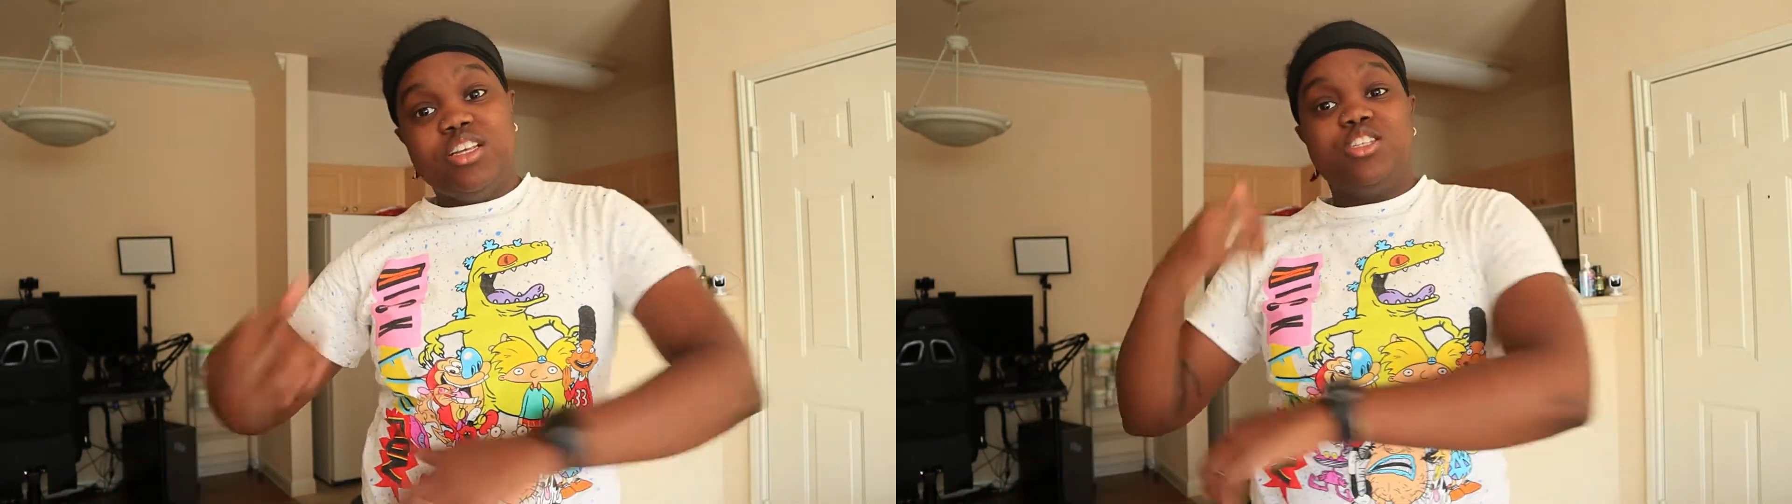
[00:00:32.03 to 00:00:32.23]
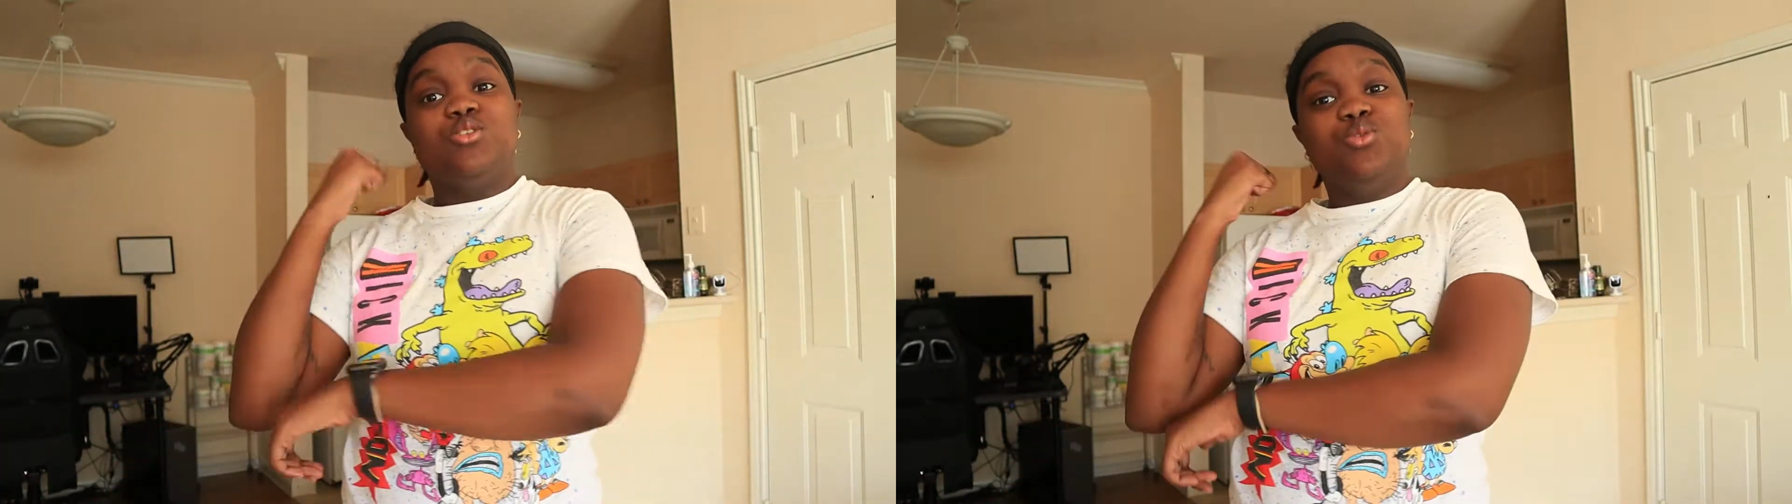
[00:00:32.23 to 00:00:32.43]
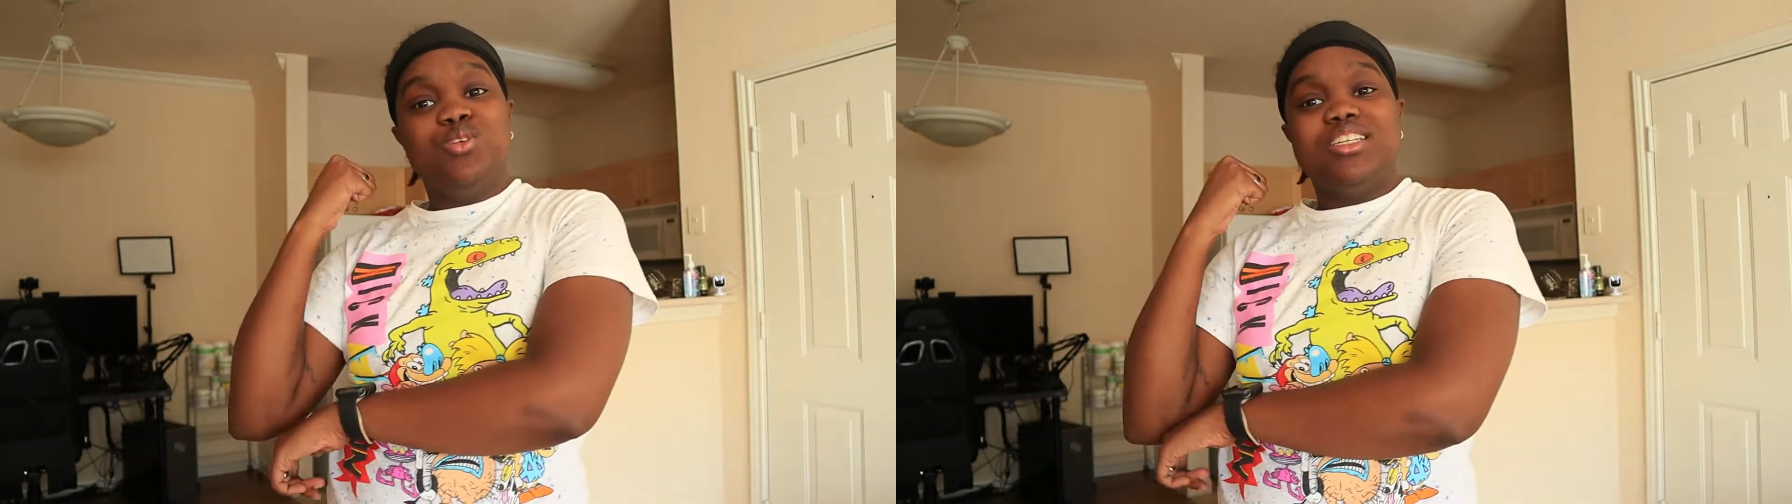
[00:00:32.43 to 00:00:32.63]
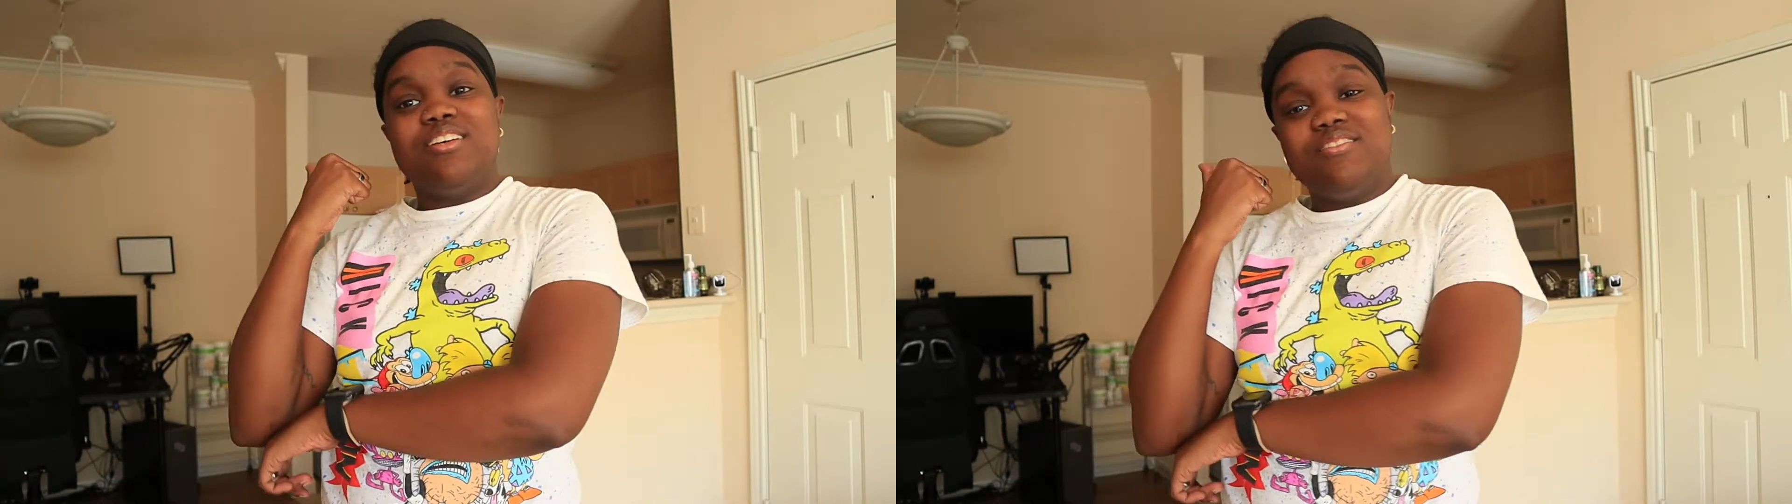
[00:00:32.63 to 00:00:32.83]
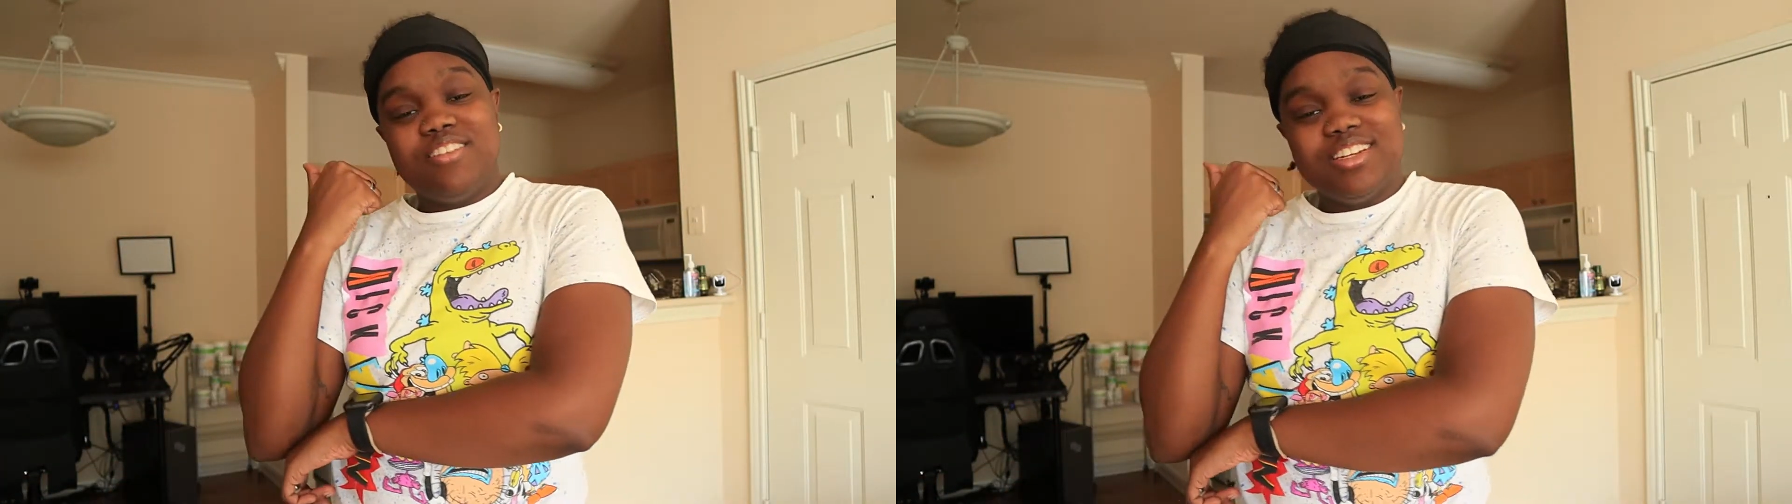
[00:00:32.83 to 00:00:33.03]
As soon as
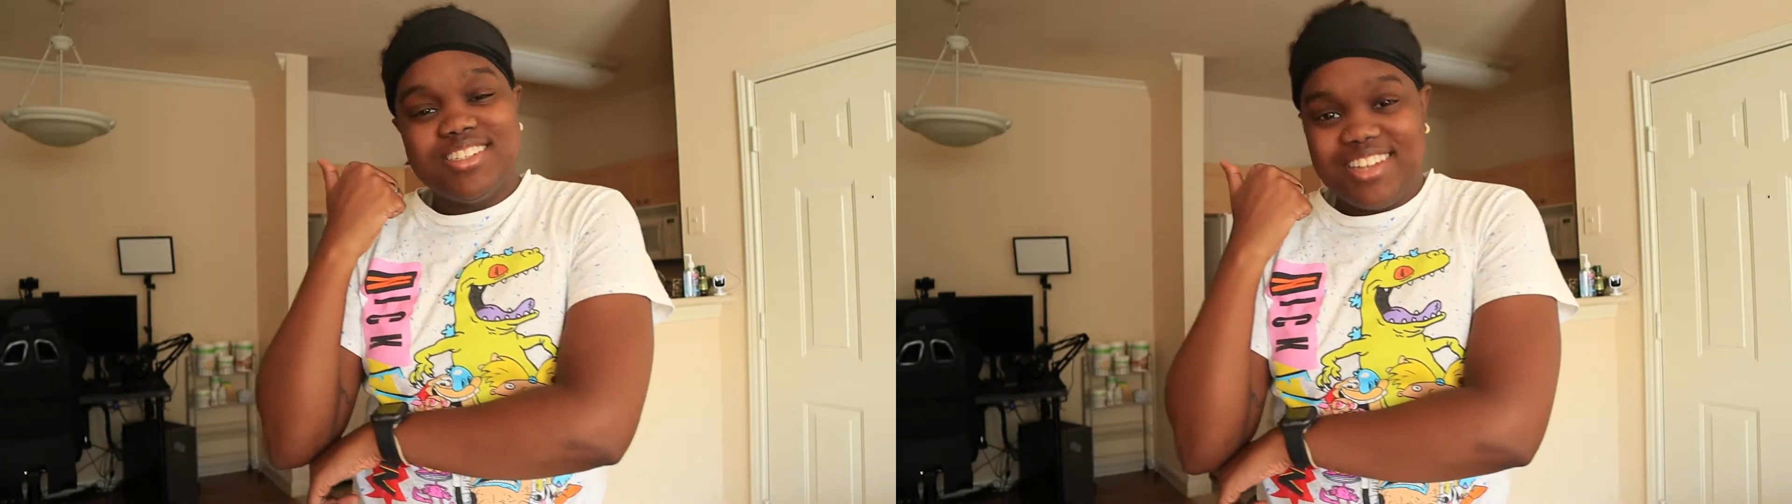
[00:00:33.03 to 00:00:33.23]
I finish